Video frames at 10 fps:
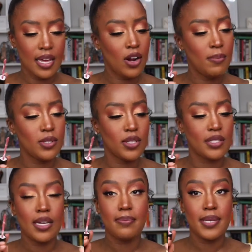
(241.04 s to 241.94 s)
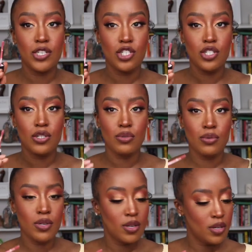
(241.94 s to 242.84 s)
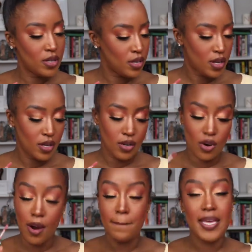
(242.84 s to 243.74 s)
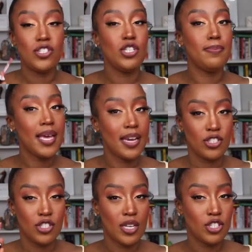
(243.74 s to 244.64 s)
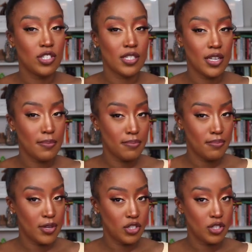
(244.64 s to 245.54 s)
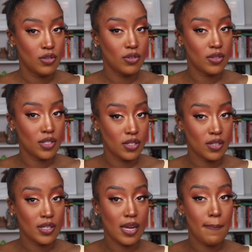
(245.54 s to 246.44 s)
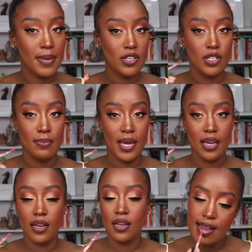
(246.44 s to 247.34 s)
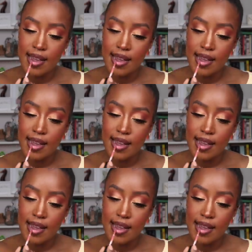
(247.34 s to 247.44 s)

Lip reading: It almost looks like a peachy nude, or a peachy pink, I should say. I shouldn't say peachy nude. This looks like a peachy pink.